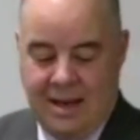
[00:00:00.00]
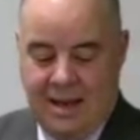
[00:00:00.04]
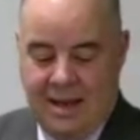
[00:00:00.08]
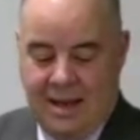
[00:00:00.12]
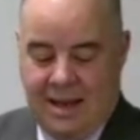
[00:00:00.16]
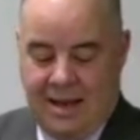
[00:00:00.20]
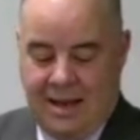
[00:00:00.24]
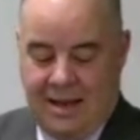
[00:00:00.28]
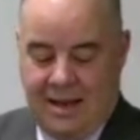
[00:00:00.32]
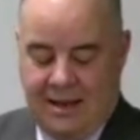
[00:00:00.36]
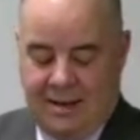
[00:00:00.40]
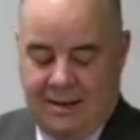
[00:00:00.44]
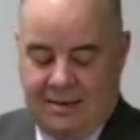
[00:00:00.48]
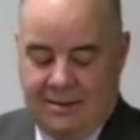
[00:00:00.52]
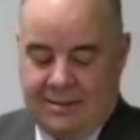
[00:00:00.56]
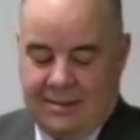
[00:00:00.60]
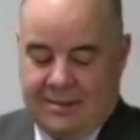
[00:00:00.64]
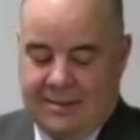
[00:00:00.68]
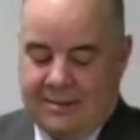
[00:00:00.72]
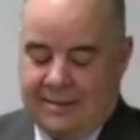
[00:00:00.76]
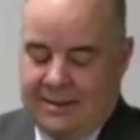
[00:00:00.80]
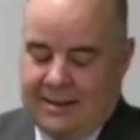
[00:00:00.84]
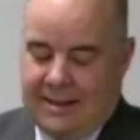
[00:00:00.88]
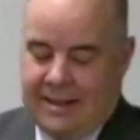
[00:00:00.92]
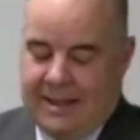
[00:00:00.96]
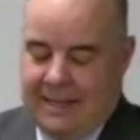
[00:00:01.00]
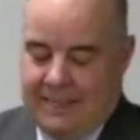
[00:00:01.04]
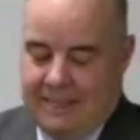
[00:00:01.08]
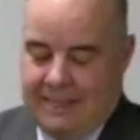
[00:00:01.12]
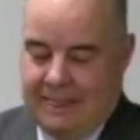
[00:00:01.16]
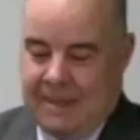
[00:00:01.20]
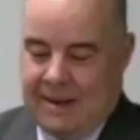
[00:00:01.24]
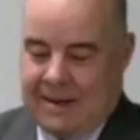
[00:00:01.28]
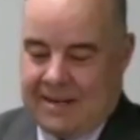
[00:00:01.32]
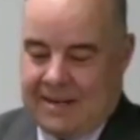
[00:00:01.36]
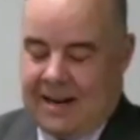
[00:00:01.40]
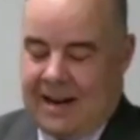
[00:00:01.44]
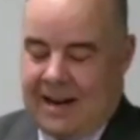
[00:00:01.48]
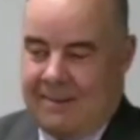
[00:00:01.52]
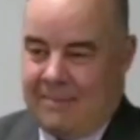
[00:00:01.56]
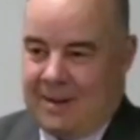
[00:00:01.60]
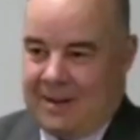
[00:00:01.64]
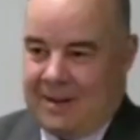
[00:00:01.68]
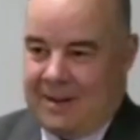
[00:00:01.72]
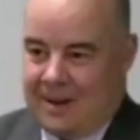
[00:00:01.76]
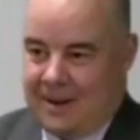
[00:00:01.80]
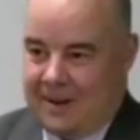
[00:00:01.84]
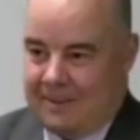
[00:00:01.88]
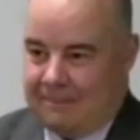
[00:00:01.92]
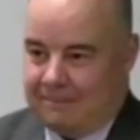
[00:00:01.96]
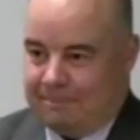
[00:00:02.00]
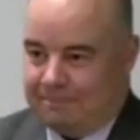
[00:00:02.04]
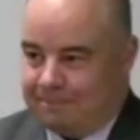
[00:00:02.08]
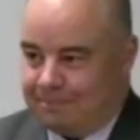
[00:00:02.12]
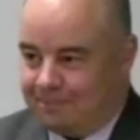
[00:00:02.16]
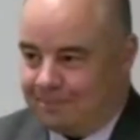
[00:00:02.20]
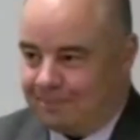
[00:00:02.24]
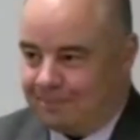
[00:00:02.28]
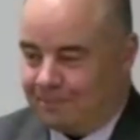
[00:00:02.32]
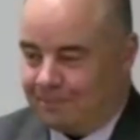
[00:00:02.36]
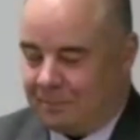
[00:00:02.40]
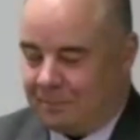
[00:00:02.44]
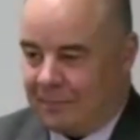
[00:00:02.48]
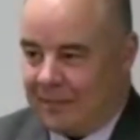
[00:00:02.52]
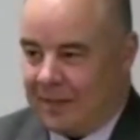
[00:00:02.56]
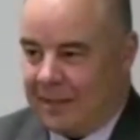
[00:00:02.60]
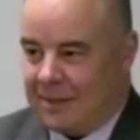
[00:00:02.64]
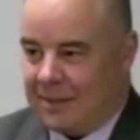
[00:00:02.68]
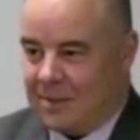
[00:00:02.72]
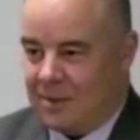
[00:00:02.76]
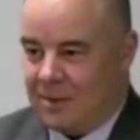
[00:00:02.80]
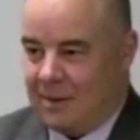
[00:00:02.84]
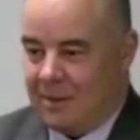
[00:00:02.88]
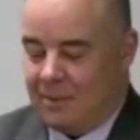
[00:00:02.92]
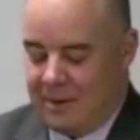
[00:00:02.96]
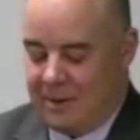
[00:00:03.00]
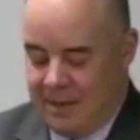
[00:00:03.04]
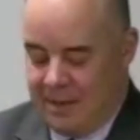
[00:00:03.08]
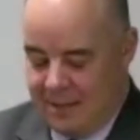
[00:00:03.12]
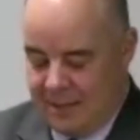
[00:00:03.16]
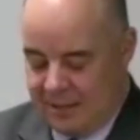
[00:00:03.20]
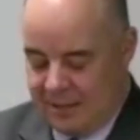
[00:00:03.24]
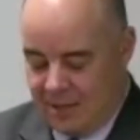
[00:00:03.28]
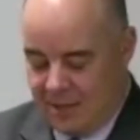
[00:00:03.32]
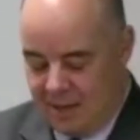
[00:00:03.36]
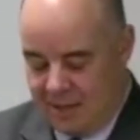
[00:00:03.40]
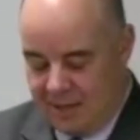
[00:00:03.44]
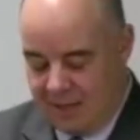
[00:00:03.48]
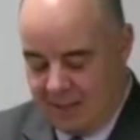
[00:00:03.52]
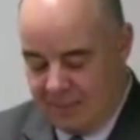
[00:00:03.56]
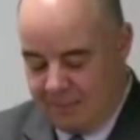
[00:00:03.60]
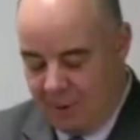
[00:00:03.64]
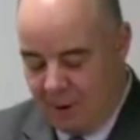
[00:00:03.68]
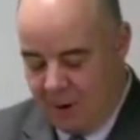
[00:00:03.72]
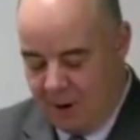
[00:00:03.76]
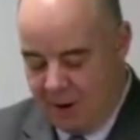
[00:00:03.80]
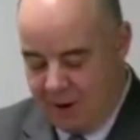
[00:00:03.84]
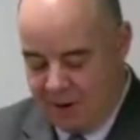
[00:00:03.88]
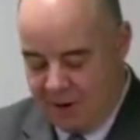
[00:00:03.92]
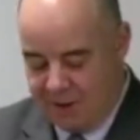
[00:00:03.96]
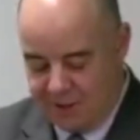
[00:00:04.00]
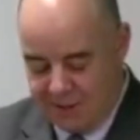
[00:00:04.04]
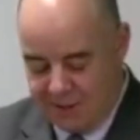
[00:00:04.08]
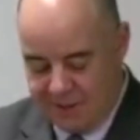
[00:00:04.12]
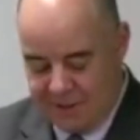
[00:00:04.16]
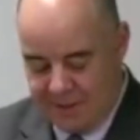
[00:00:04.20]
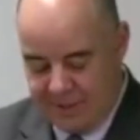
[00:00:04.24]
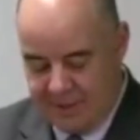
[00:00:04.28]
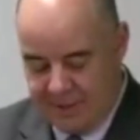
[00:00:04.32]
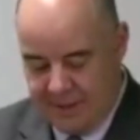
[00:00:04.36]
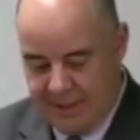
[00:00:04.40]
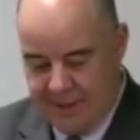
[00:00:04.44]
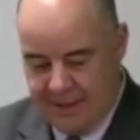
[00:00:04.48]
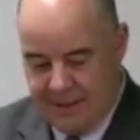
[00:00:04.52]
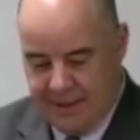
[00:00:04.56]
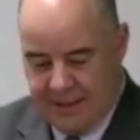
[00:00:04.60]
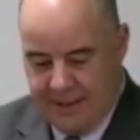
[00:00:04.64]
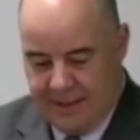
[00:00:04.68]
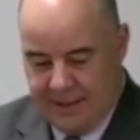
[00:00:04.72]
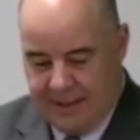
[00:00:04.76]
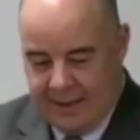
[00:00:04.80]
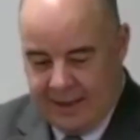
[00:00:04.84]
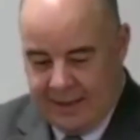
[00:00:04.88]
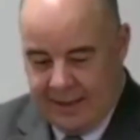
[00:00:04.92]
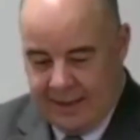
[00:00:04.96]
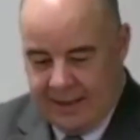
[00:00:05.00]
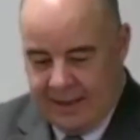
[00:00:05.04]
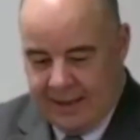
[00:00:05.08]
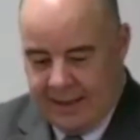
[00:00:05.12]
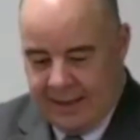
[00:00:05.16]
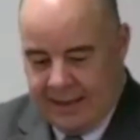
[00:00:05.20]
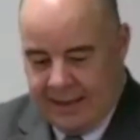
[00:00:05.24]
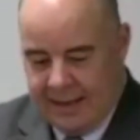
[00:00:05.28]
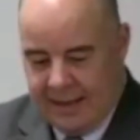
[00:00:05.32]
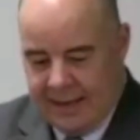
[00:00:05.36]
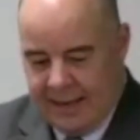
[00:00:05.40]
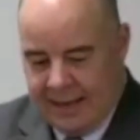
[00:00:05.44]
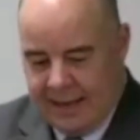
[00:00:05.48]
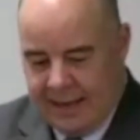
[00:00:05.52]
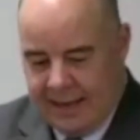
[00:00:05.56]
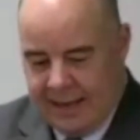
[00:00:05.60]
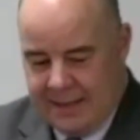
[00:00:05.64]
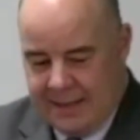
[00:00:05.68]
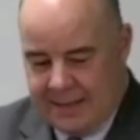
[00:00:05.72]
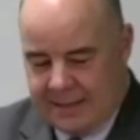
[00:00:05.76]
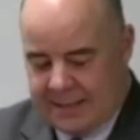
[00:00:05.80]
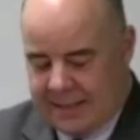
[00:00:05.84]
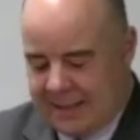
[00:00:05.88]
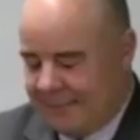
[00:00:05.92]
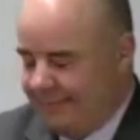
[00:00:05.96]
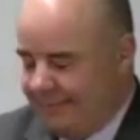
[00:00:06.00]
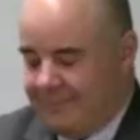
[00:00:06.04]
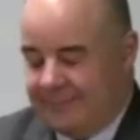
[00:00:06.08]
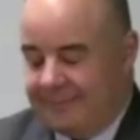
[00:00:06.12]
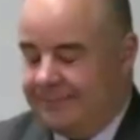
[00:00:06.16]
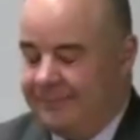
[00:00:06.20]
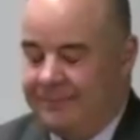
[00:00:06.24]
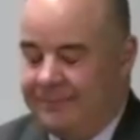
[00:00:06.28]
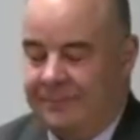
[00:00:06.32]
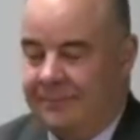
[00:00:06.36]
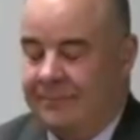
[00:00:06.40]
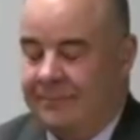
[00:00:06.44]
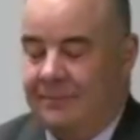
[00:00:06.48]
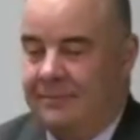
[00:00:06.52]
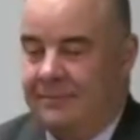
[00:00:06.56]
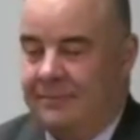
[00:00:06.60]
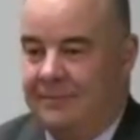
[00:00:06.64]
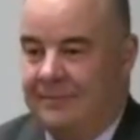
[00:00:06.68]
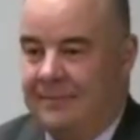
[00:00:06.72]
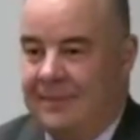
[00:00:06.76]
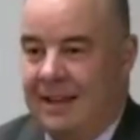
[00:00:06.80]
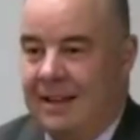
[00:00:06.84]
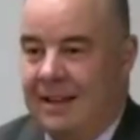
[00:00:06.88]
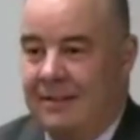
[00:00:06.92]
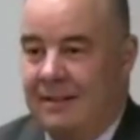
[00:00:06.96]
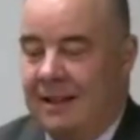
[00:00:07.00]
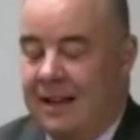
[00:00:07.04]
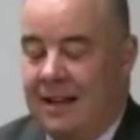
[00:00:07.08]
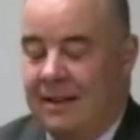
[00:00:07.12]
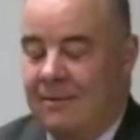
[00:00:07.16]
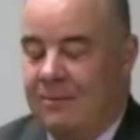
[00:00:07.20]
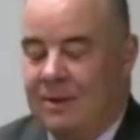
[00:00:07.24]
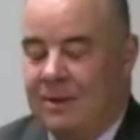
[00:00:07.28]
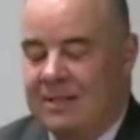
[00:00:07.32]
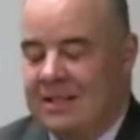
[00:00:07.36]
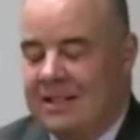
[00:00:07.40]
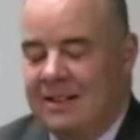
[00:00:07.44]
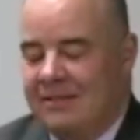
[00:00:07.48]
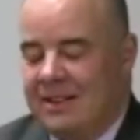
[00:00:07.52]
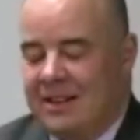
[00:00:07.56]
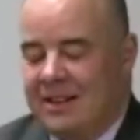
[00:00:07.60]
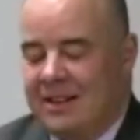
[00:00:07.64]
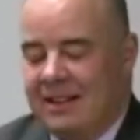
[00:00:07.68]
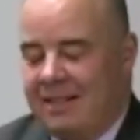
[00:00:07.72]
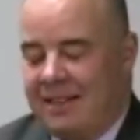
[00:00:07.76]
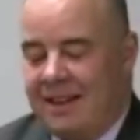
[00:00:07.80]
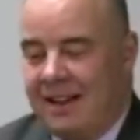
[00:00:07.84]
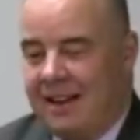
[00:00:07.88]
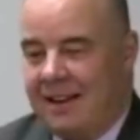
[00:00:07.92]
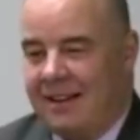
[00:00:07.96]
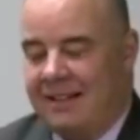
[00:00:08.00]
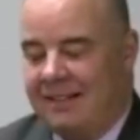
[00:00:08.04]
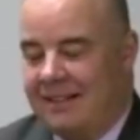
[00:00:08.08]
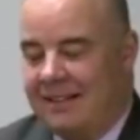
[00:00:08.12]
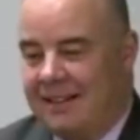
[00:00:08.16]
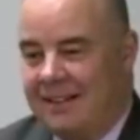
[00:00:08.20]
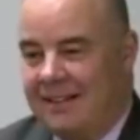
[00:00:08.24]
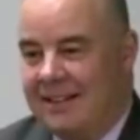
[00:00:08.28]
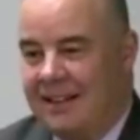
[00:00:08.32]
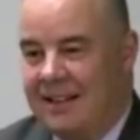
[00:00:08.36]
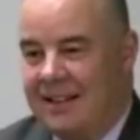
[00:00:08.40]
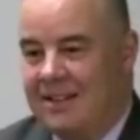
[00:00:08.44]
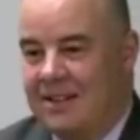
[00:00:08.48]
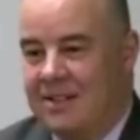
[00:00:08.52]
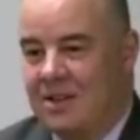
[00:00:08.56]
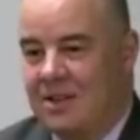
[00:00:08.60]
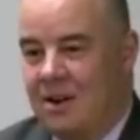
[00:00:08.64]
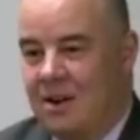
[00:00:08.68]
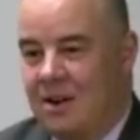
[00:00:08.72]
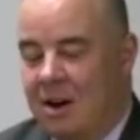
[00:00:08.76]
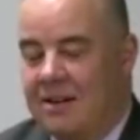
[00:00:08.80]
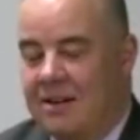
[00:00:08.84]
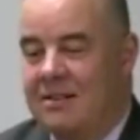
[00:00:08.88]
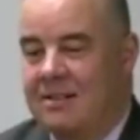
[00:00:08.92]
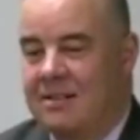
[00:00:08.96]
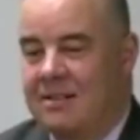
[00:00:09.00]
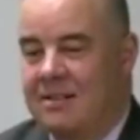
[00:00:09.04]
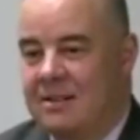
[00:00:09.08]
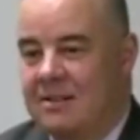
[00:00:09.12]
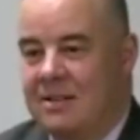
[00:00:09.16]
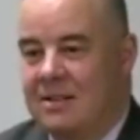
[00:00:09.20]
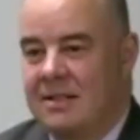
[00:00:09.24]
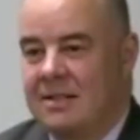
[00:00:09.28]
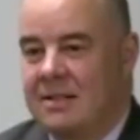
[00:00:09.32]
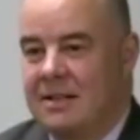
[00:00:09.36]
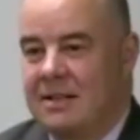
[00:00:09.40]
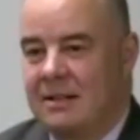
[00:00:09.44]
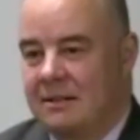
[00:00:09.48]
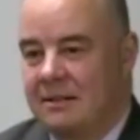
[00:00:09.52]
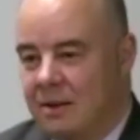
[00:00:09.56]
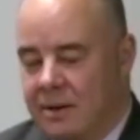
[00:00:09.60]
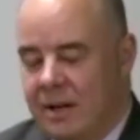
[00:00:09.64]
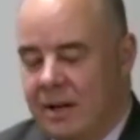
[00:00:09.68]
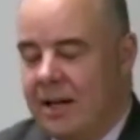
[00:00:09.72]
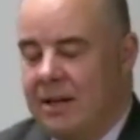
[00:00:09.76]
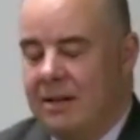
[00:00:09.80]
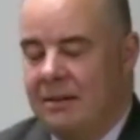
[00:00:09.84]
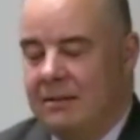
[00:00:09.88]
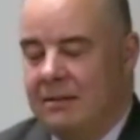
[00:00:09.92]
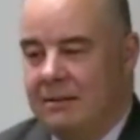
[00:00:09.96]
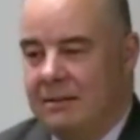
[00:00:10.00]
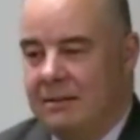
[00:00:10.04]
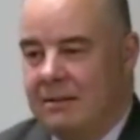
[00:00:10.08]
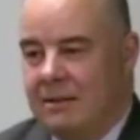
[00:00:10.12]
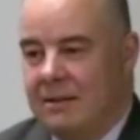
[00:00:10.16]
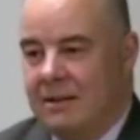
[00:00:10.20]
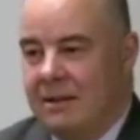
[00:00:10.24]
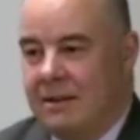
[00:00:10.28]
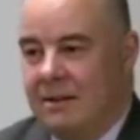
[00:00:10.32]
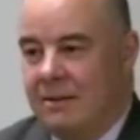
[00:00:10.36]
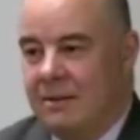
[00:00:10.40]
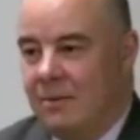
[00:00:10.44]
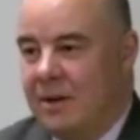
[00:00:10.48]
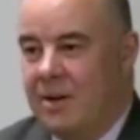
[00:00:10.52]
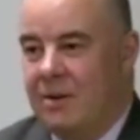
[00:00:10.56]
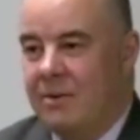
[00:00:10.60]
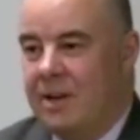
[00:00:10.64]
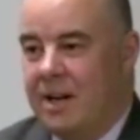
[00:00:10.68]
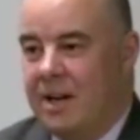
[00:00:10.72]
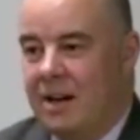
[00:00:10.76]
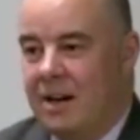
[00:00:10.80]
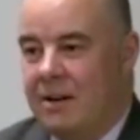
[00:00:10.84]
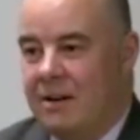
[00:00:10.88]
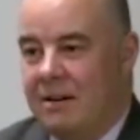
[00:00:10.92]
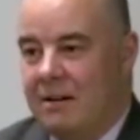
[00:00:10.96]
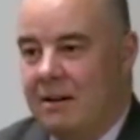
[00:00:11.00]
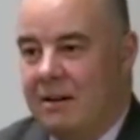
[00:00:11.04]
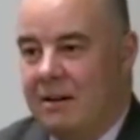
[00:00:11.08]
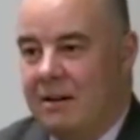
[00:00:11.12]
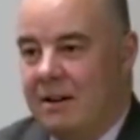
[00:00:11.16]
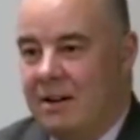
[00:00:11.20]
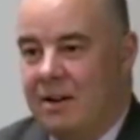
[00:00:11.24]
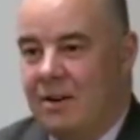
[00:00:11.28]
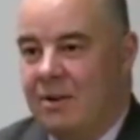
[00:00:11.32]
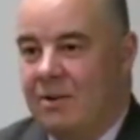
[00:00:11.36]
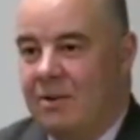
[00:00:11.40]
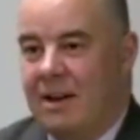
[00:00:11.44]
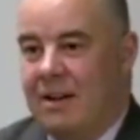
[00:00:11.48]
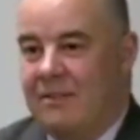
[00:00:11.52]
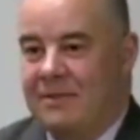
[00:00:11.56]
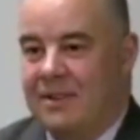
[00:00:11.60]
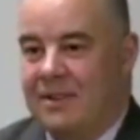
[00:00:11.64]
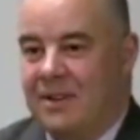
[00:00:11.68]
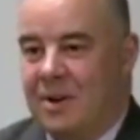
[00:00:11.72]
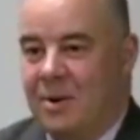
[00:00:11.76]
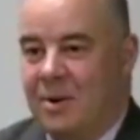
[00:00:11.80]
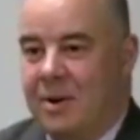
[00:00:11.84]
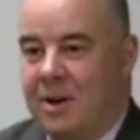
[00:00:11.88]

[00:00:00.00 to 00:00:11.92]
And the time had come. So I went and I talked to the partners, and they said, it wasn't even a thing. They just honestly just said, okay, we don't care. You don't have to go